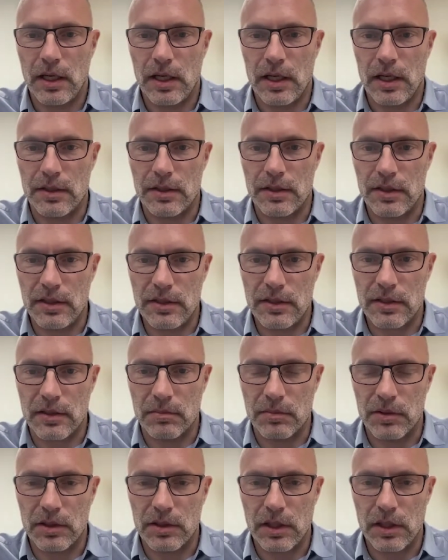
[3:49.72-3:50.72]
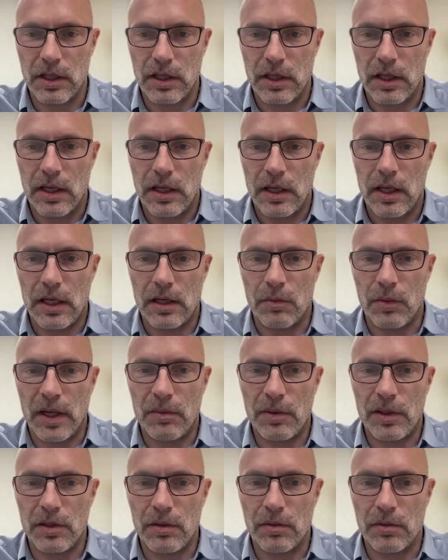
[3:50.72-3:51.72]
and systems in a way
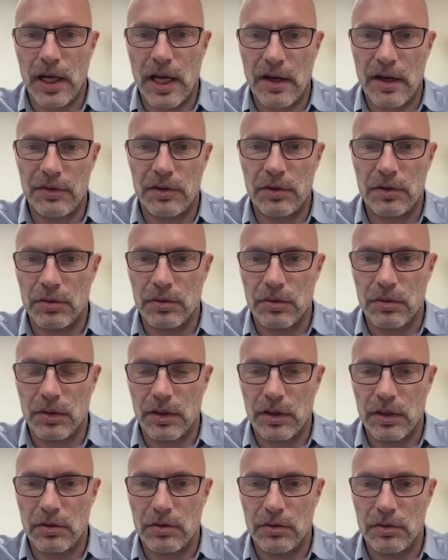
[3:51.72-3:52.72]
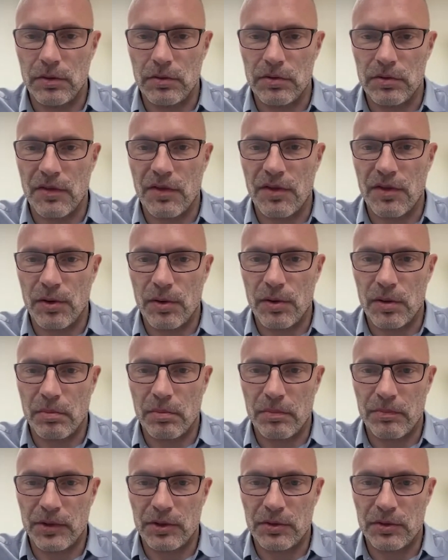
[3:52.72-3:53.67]
where you don't have to use a third